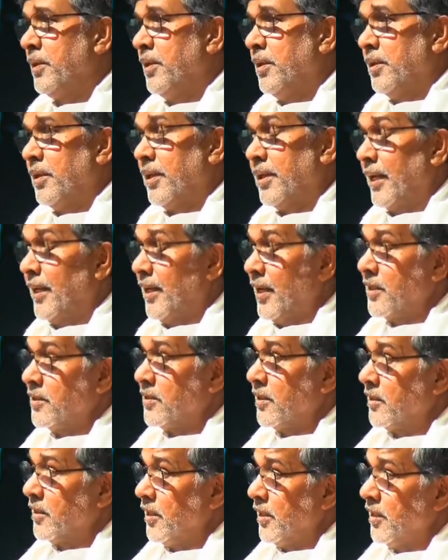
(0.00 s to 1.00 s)
The Kailash
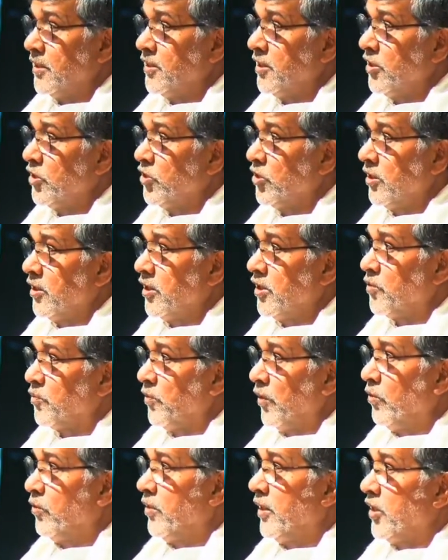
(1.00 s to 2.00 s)
Satyarthi Children's
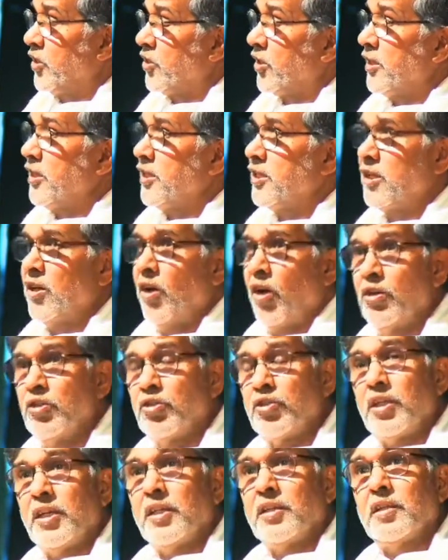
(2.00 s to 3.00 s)
Foundation is
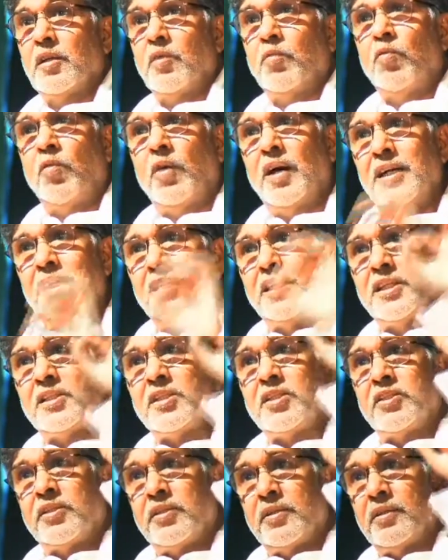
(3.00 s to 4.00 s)
launching the
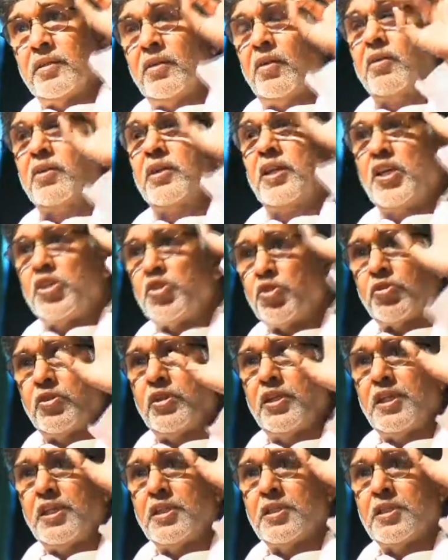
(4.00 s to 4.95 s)
world's or history's